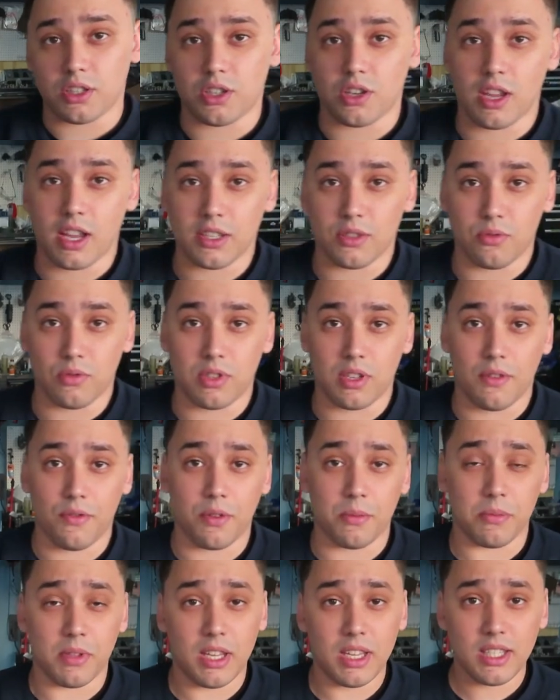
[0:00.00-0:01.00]
that you guys will see
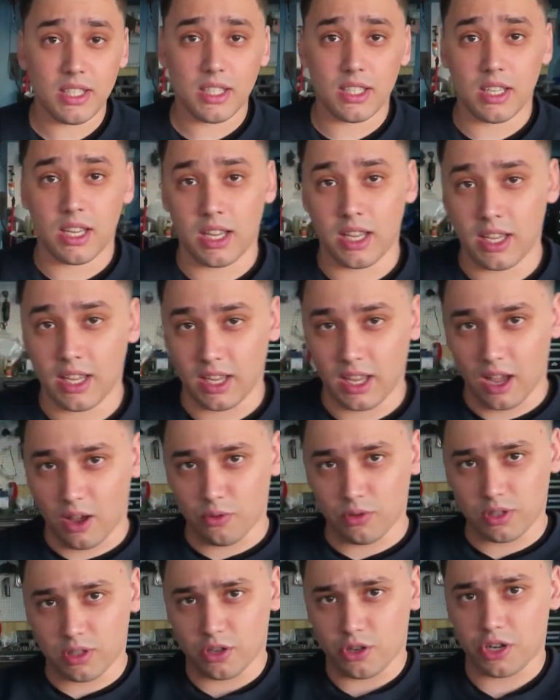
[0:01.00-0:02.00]
from this, I
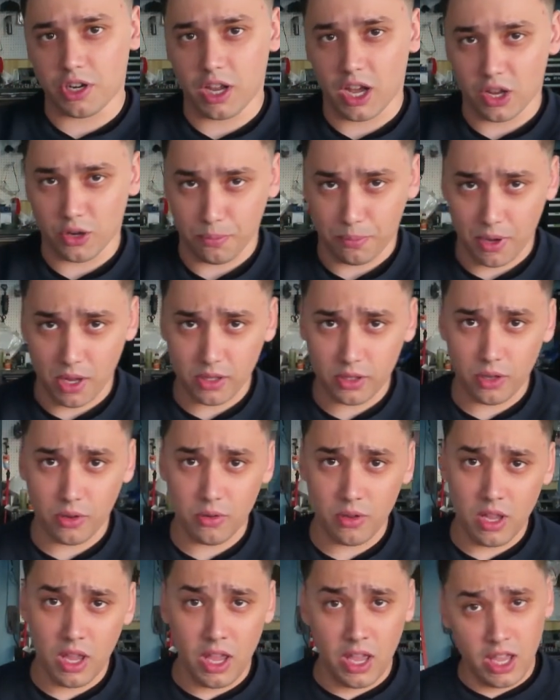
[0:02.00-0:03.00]
was learning how to
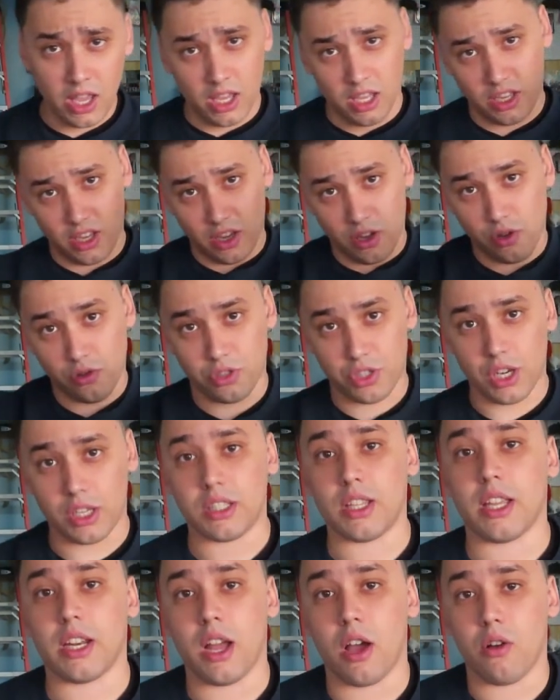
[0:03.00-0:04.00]
Bondo. You can go
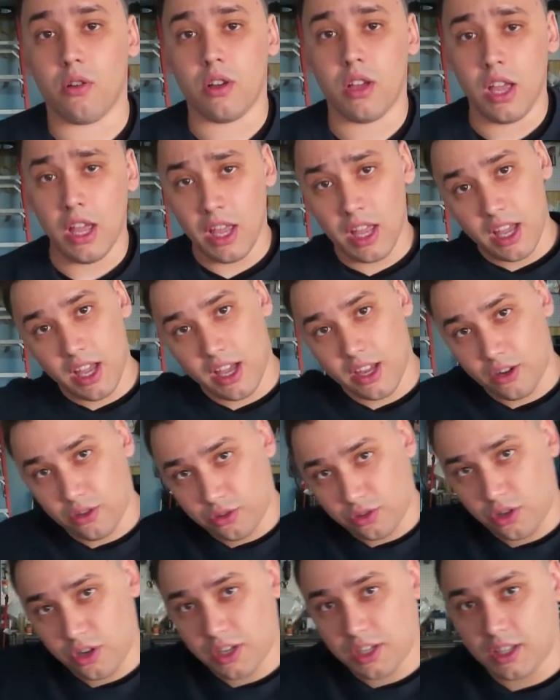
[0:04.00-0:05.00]
check that out at
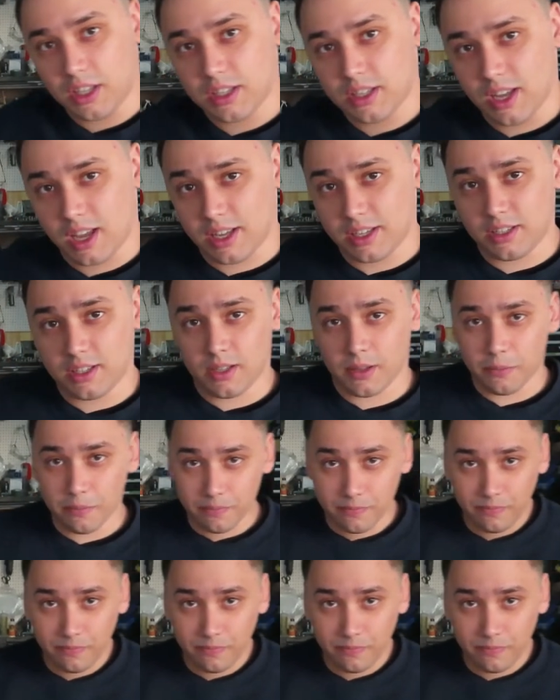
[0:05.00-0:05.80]
Autarky Designs.